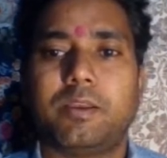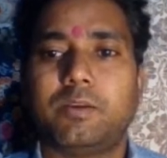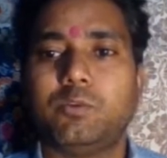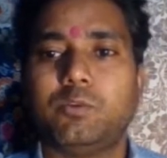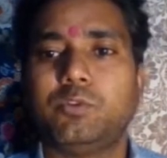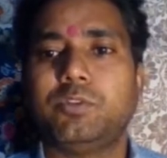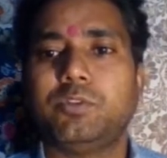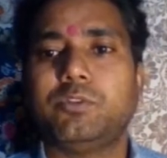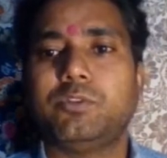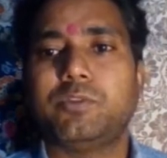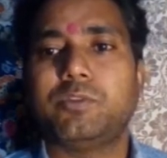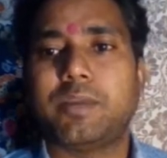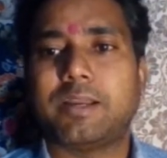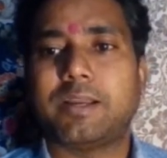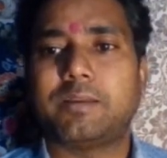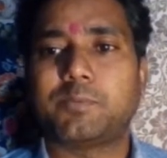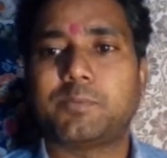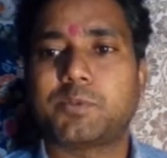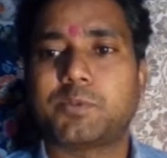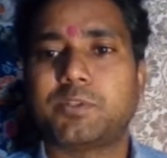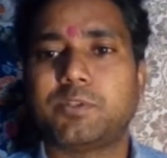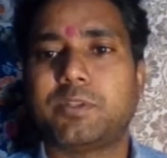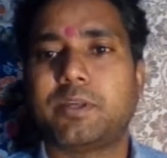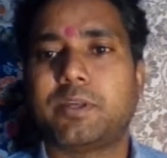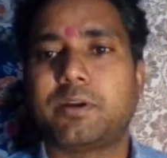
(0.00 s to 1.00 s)
According to
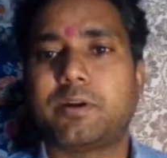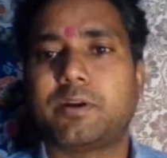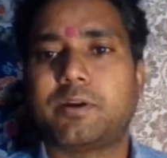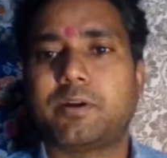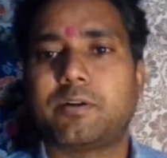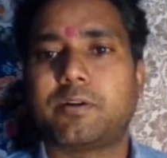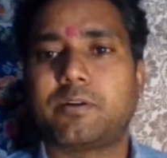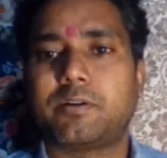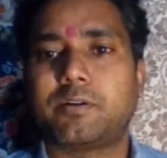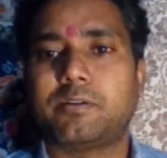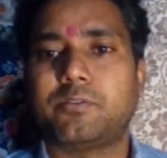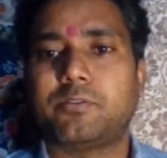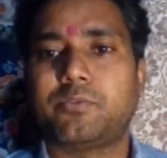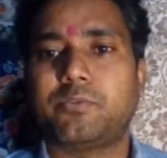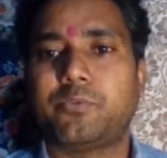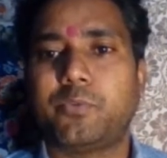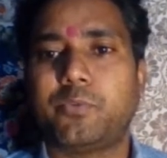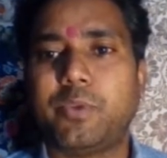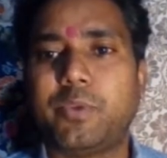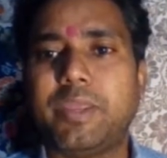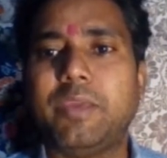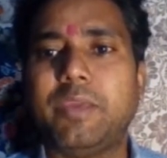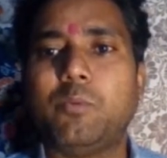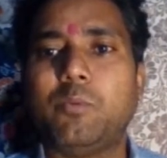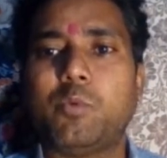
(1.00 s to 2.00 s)
Jakobson, there are
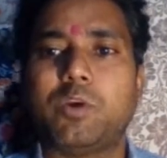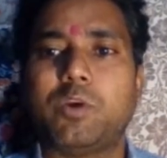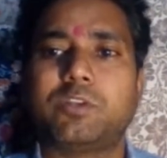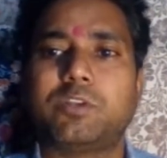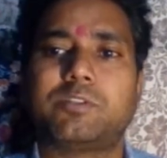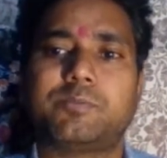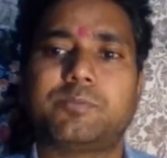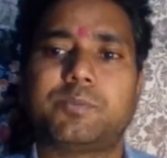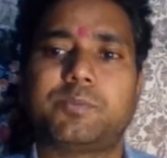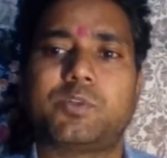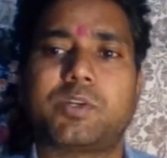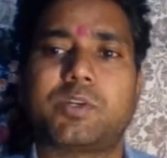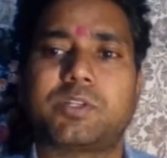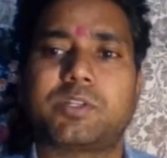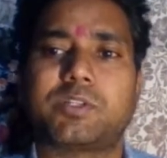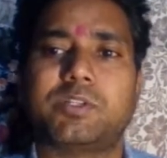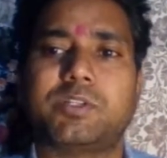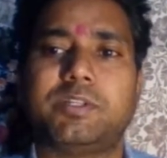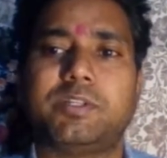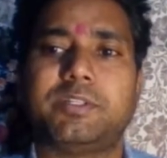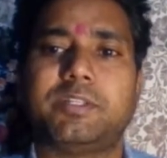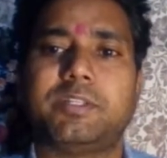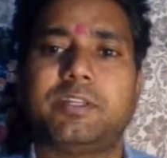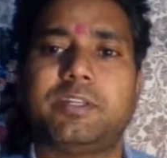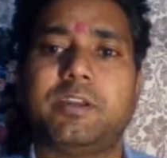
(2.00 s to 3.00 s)
three ways of
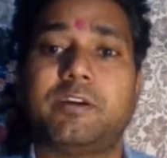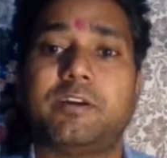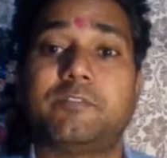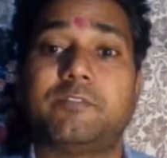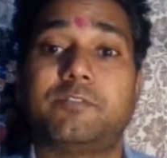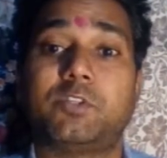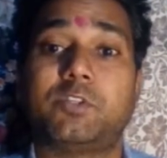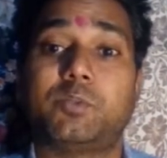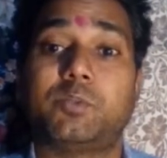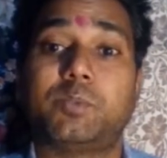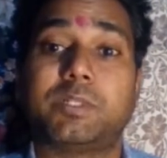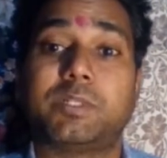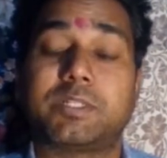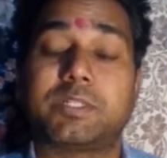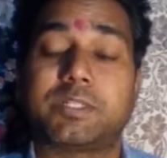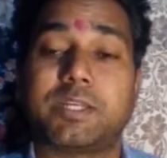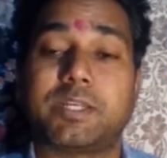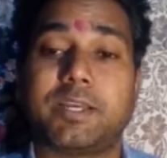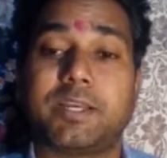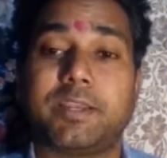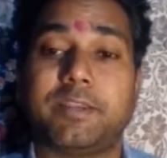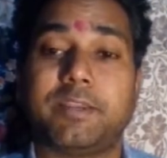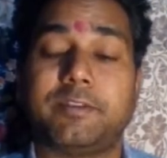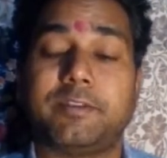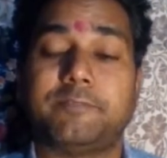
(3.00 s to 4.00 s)
translating a verbal
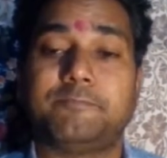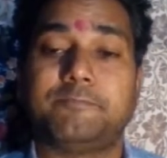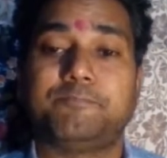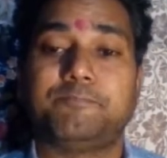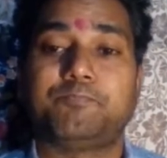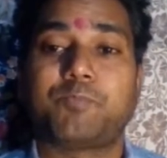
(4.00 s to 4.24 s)
sign.